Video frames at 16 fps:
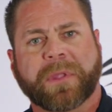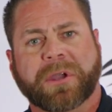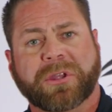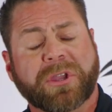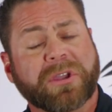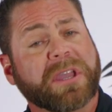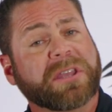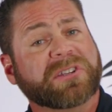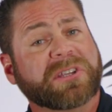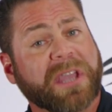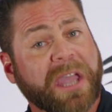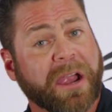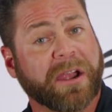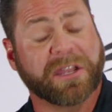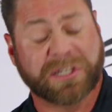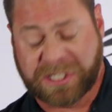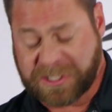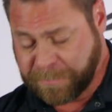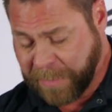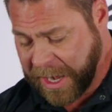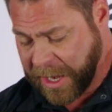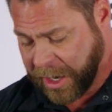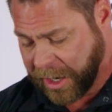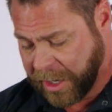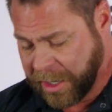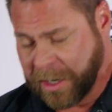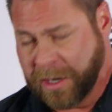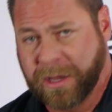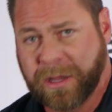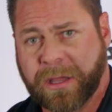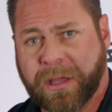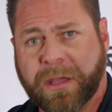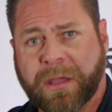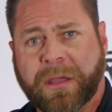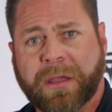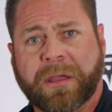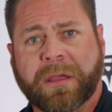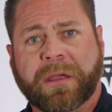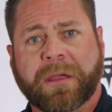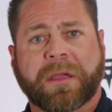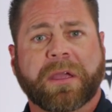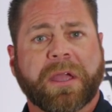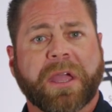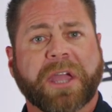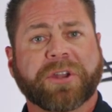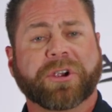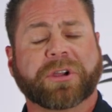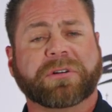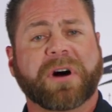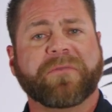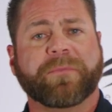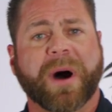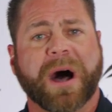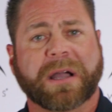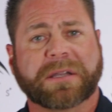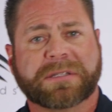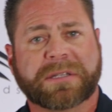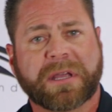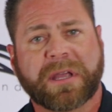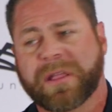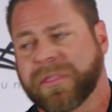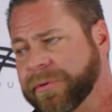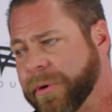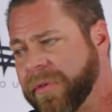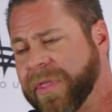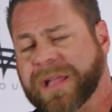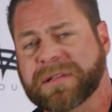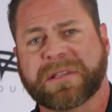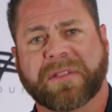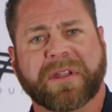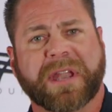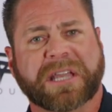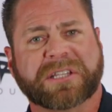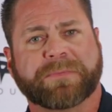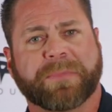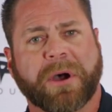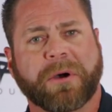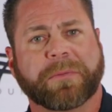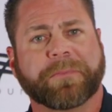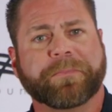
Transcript: You can carry a spare in your glove box. Throw that to the next boat.